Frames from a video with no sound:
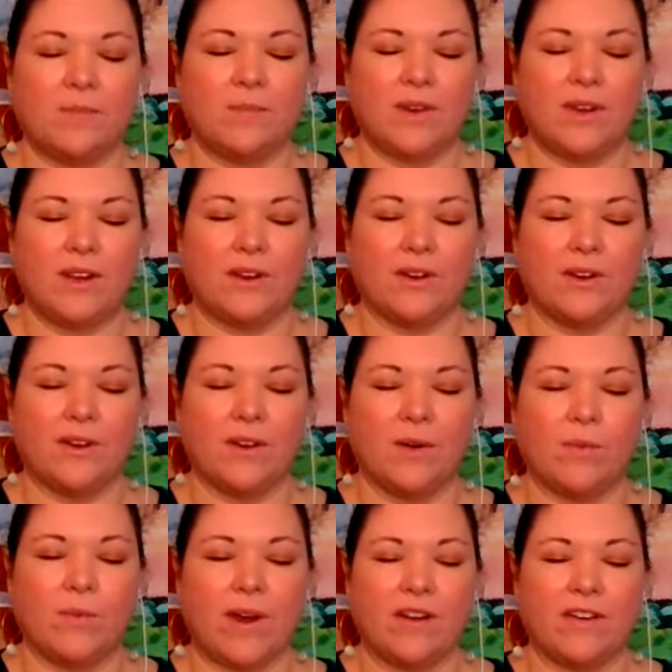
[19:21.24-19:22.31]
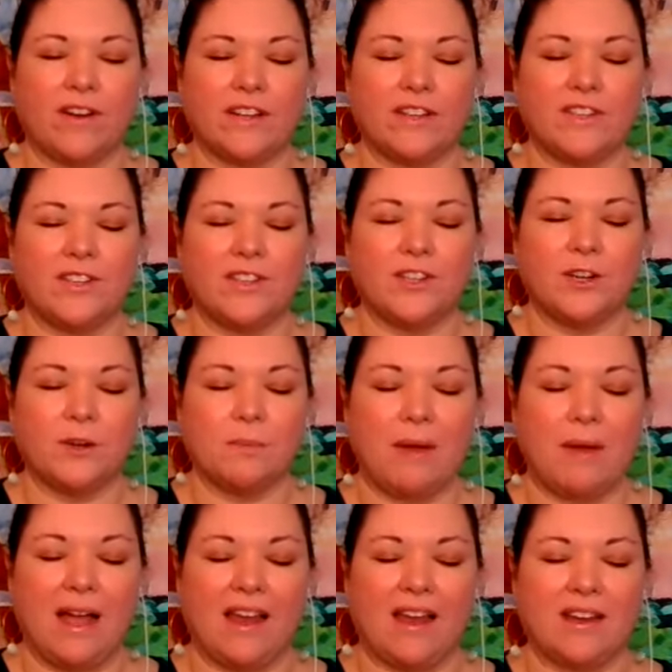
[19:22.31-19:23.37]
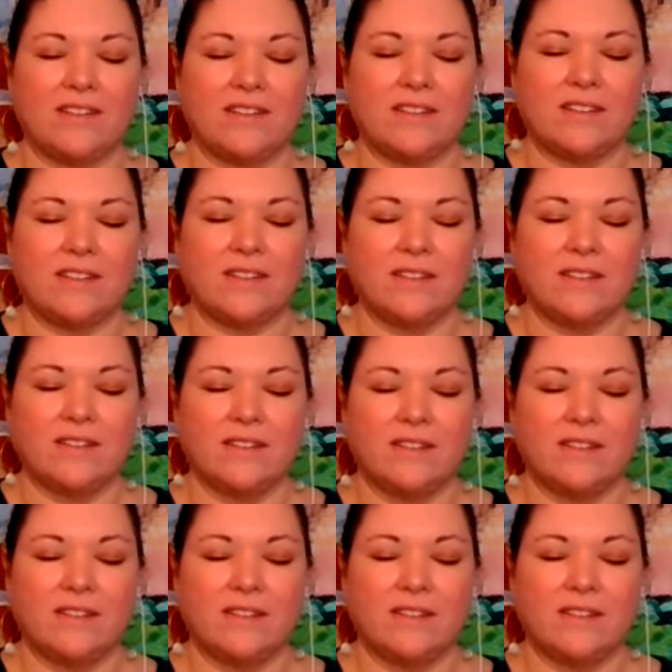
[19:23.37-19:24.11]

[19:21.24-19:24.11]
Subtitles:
Then bring your awareness to your mind.